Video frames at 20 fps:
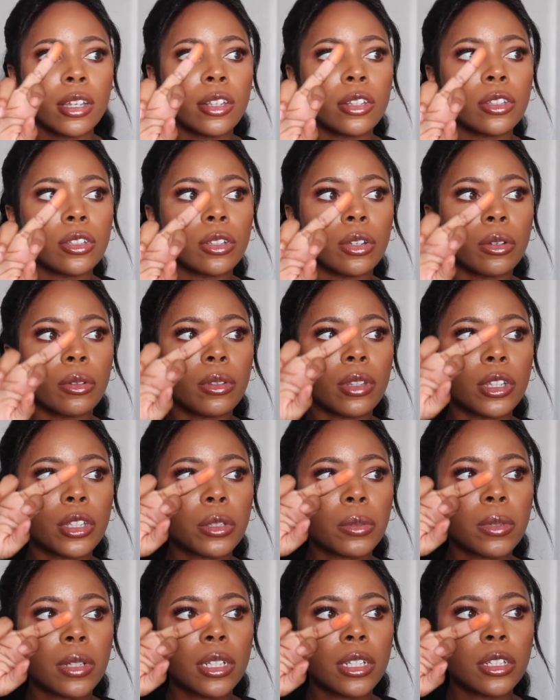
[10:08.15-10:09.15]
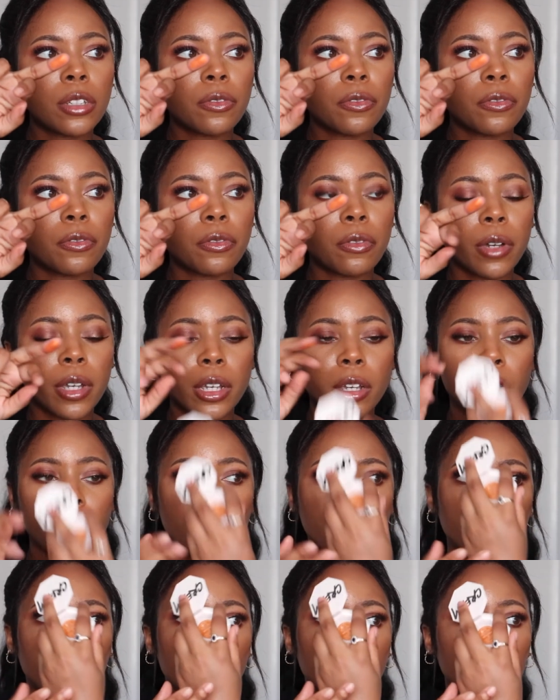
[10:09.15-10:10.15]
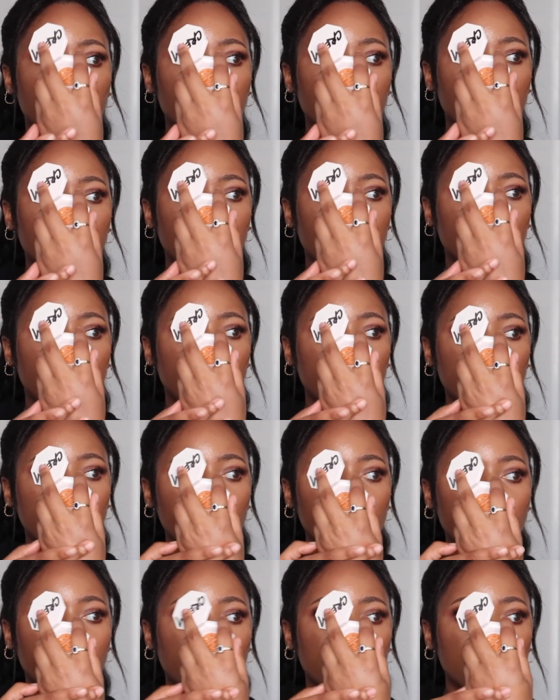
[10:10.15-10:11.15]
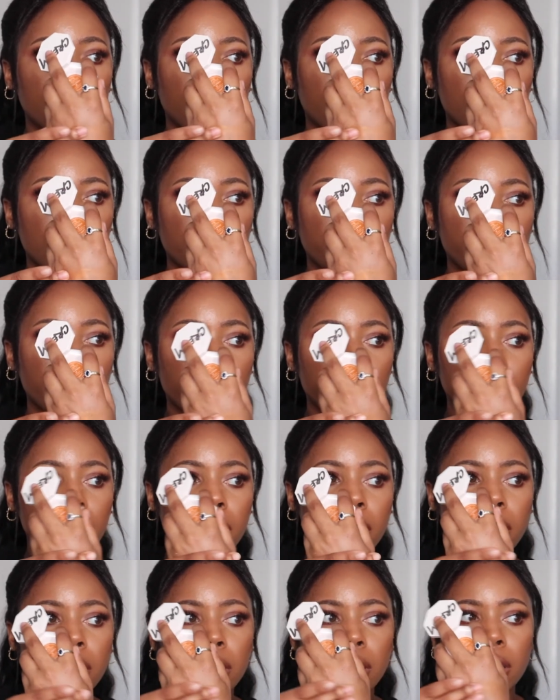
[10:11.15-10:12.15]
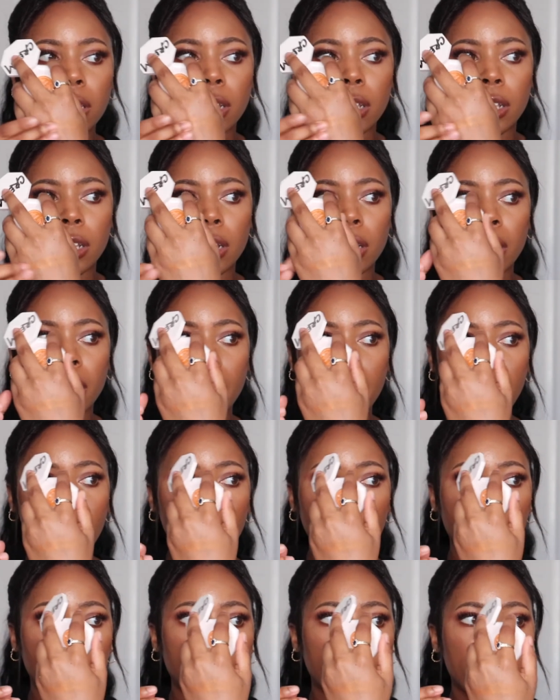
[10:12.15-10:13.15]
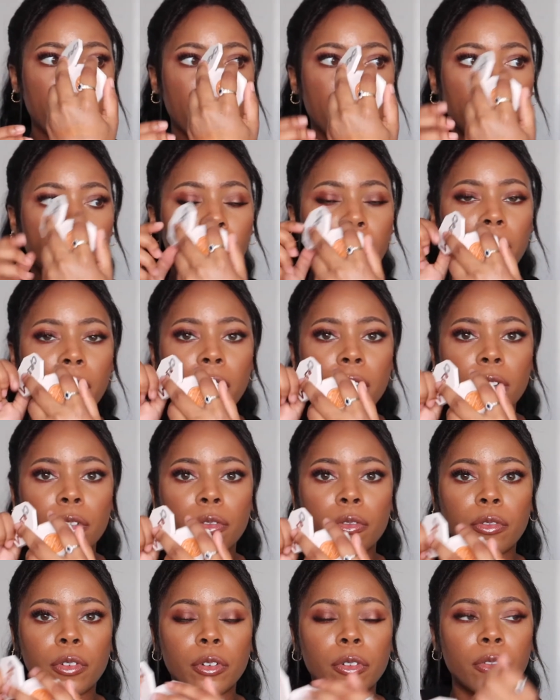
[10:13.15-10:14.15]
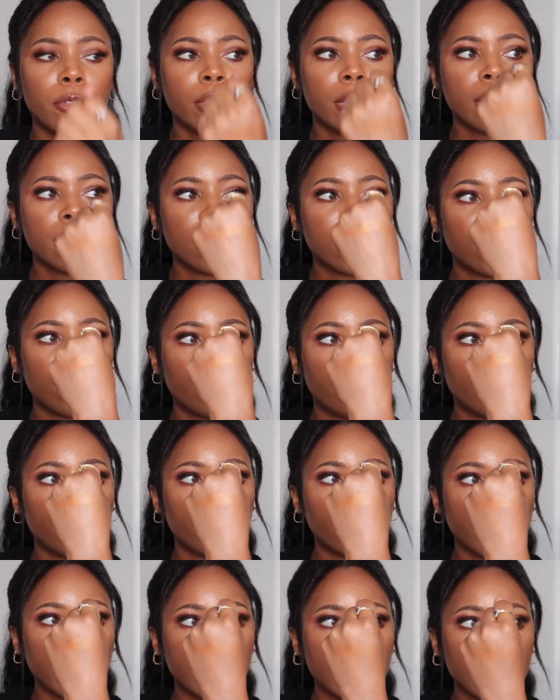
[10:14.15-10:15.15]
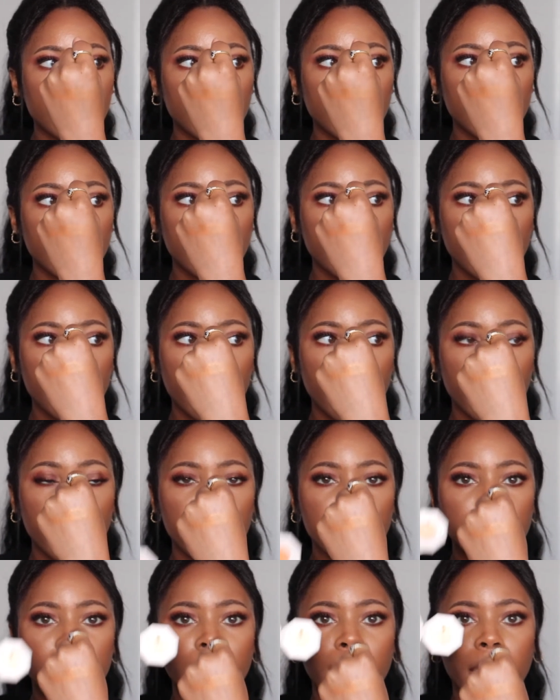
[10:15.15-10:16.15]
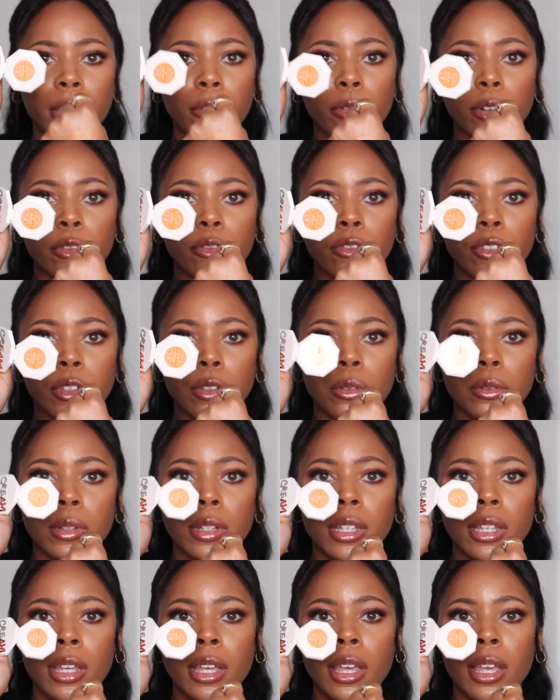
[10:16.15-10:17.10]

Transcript: So this one is Fuego Flush. I talked about this in my Full Face of Fenty and I reviewed